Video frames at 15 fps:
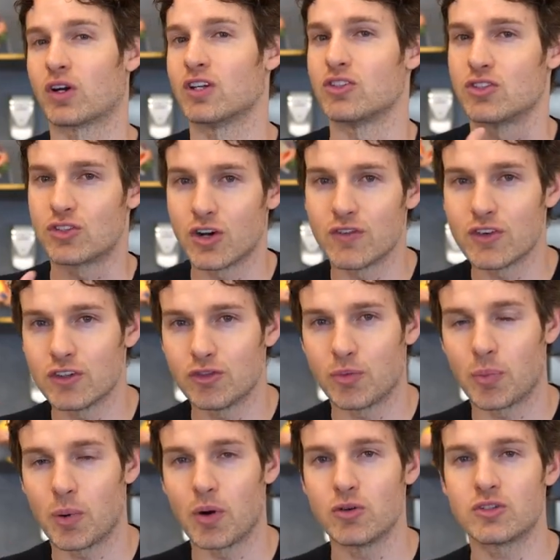conservative
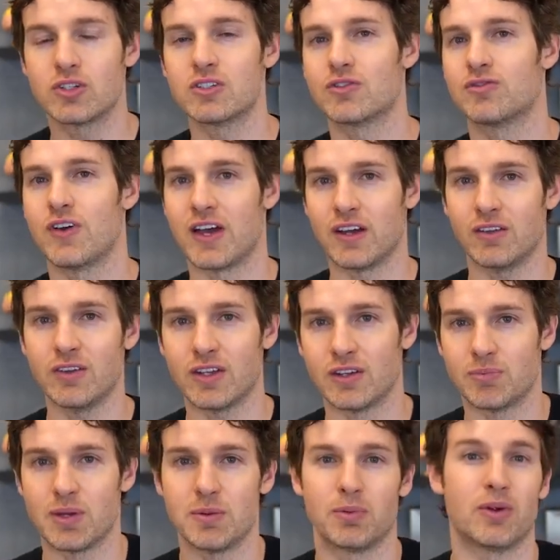approaches fail and
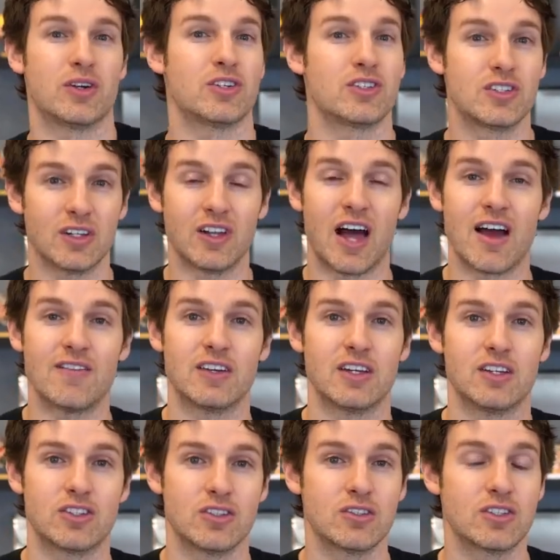people are still having
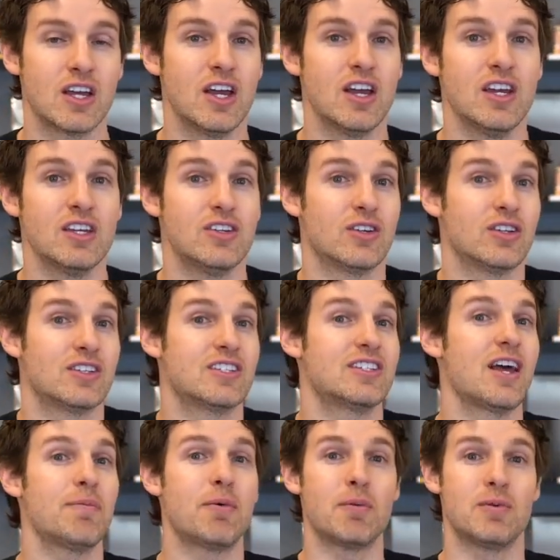issues, you can
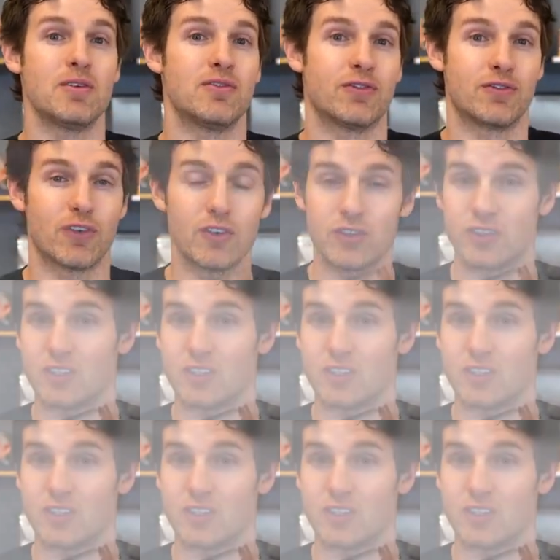step up even further